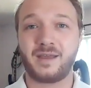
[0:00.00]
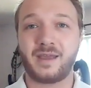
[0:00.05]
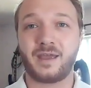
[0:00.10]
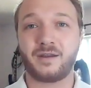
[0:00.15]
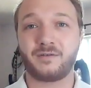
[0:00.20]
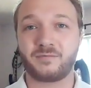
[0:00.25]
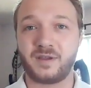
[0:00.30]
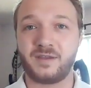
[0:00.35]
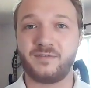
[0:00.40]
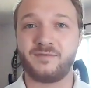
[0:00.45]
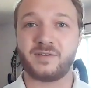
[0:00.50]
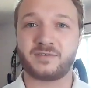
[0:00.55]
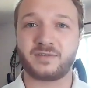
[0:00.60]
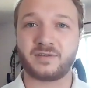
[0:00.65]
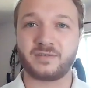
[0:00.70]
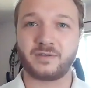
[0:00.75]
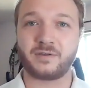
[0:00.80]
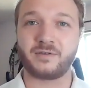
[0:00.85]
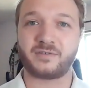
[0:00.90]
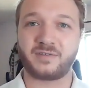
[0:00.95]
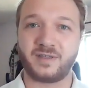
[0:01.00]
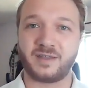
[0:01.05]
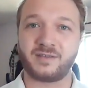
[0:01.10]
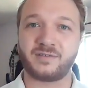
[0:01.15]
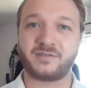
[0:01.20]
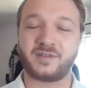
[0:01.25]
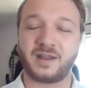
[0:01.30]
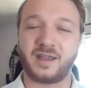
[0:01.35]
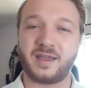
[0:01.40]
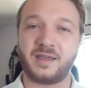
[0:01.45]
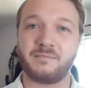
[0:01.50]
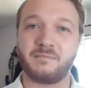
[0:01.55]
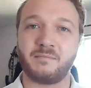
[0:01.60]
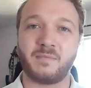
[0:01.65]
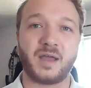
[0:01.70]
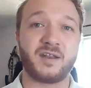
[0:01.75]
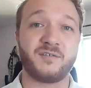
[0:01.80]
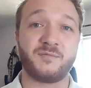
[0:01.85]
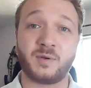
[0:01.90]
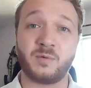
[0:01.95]
and revisit those things that I
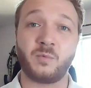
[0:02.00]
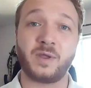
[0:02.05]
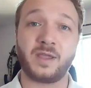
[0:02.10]
might have been